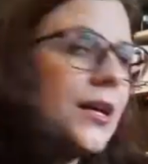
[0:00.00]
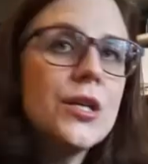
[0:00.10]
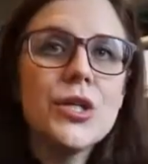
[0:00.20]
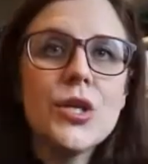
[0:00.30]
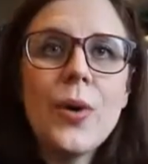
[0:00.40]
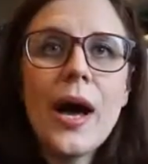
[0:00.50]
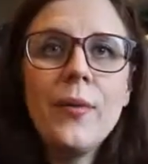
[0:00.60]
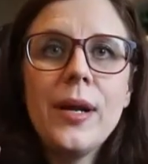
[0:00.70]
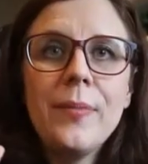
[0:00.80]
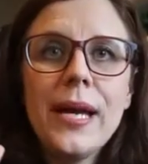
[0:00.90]
So I
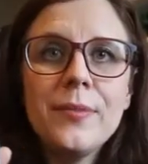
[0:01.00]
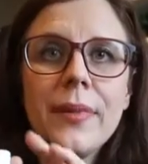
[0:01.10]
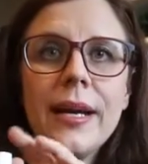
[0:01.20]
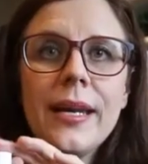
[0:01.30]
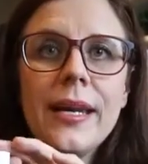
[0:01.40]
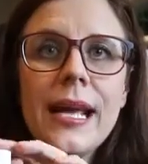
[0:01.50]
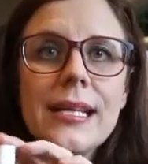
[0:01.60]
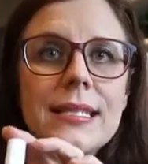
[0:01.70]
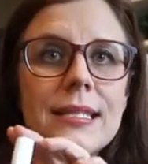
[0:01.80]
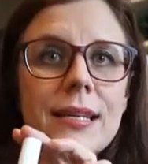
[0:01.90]
will paint my
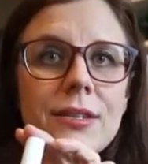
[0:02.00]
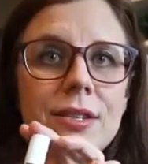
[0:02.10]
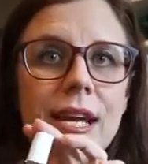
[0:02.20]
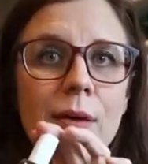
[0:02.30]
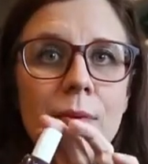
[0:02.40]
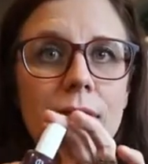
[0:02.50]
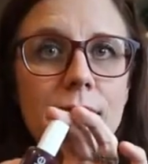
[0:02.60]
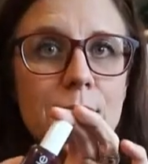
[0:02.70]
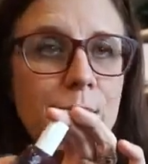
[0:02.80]
nails today with this